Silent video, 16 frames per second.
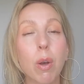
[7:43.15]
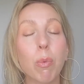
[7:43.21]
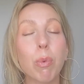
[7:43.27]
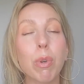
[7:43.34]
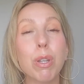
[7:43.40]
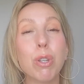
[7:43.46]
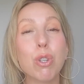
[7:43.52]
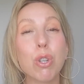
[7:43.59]

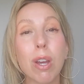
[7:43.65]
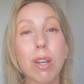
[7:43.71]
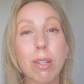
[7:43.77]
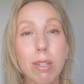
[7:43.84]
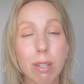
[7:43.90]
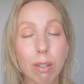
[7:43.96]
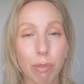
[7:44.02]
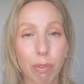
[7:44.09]
We
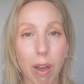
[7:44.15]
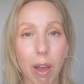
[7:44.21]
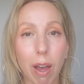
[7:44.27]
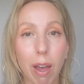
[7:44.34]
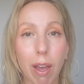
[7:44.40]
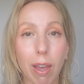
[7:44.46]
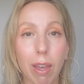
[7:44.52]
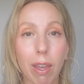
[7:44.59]

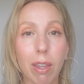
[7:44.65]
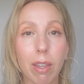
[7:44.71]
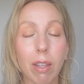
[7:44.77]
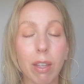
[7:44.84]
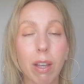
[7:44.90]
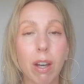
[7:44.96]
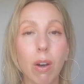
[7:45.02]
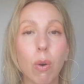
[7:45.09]
justify
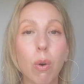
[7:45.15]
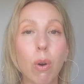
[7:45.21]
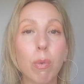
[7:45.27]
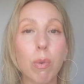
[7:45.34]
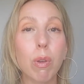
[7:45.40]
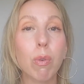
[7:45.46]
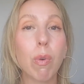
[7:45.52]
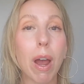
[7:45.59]
or
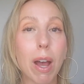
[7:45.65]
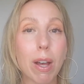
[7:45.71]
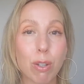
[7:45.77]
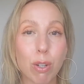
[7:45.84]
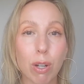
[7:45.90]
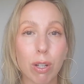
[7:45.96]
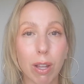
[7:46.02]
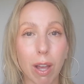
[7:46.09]
we
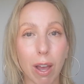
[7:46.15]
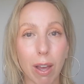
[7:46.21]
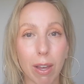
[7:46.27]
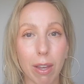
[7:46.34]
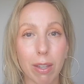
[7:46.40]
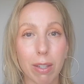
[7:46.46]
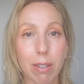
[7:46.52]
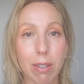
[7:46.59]

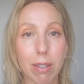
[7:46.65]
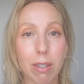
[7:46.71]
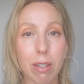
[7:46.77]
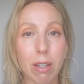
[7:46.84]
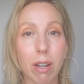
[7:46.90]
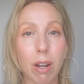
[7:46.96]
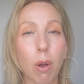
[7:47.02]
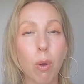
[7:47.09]
rationalize
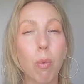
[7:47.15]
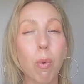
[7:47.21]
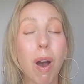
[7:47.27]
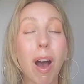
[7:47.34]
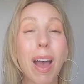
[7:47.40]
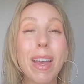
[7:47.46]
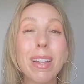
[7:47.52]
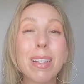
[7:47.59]

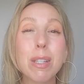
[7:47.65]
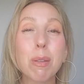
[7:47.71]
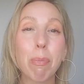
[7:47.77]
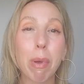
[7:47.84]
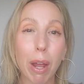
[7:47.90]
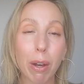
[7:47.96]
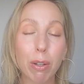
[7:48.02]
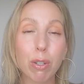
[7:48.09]
why it's
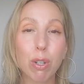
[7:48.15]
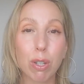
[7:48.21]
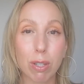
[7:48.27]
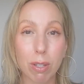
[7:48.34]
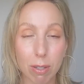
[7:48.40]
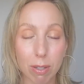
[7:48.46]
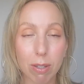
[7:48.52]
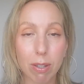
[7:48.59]
better
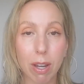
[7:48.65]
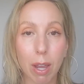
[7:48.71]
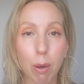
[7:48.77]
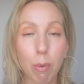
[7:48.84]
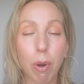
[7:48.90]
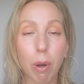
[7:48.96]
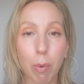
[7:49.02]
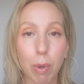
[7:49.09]
just to stay
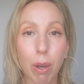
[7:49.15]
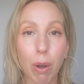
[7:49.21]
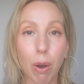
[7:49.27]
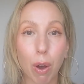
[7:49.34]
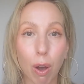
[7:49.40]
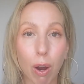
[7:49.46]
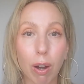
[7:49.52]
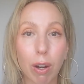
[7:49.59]
where we
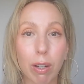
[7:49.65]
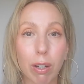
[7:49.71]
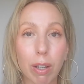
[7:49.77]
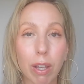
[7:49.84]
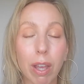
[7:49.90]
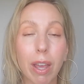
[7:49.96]
are.